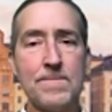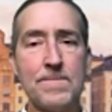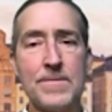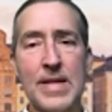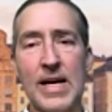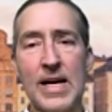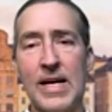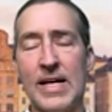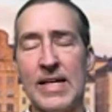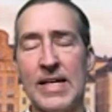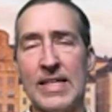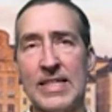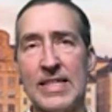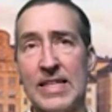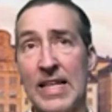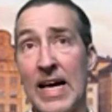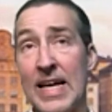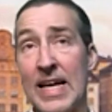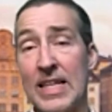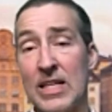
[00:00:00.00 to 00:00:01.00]
The
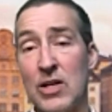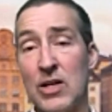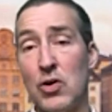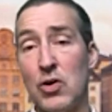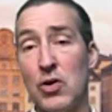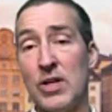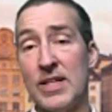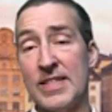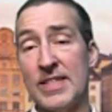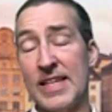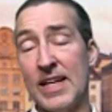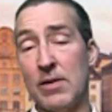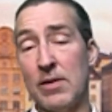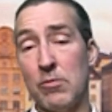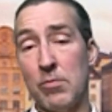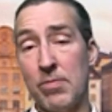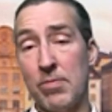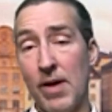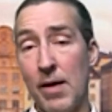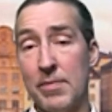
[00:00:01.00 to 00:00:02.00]
likelihood is that he
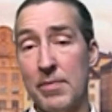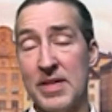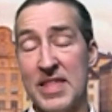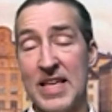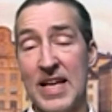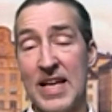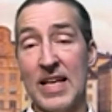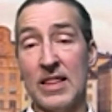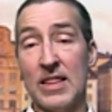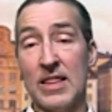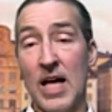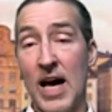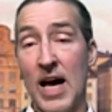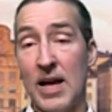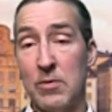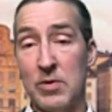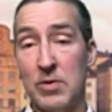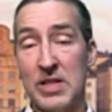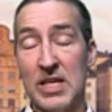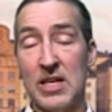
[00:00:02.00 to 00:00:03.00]
would probably stay in line
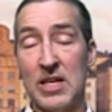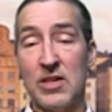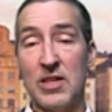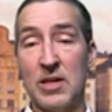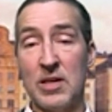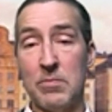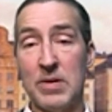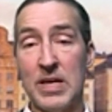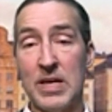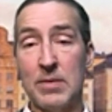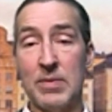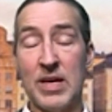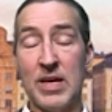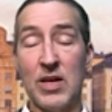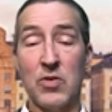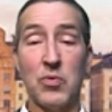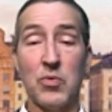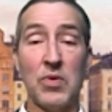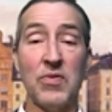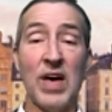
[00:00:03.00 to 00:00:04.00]
with the ECB
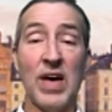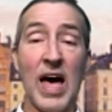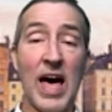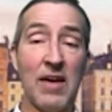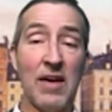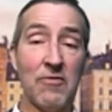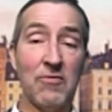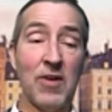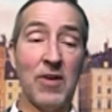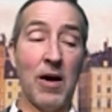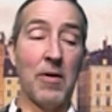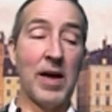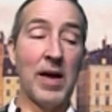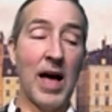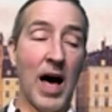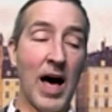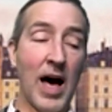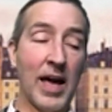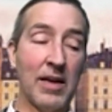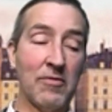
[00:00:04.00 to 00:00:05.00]
because we've had very
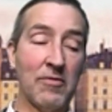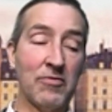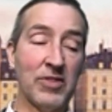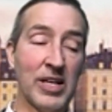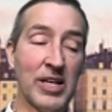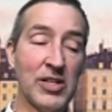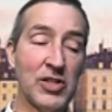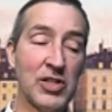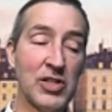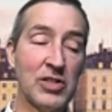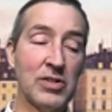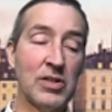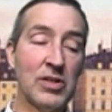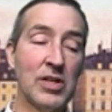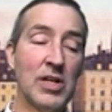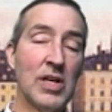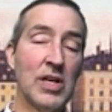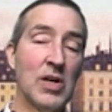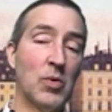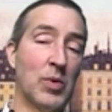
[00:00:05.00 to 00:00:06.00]
high inflation.
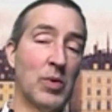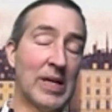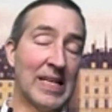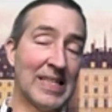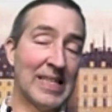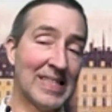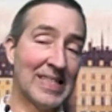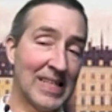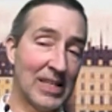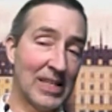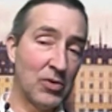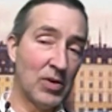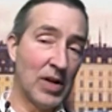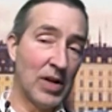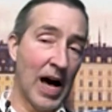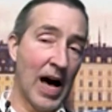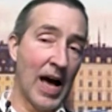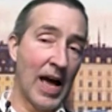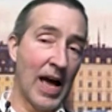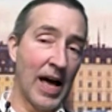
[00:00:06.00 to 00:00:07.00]
We continue
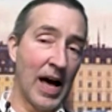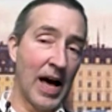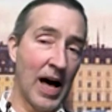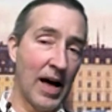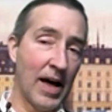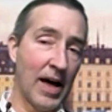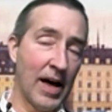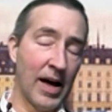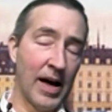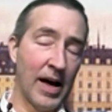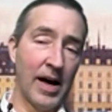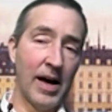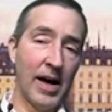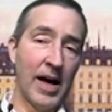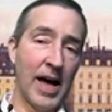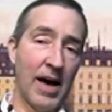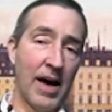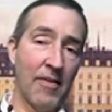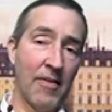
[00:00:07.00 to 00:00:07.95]
to have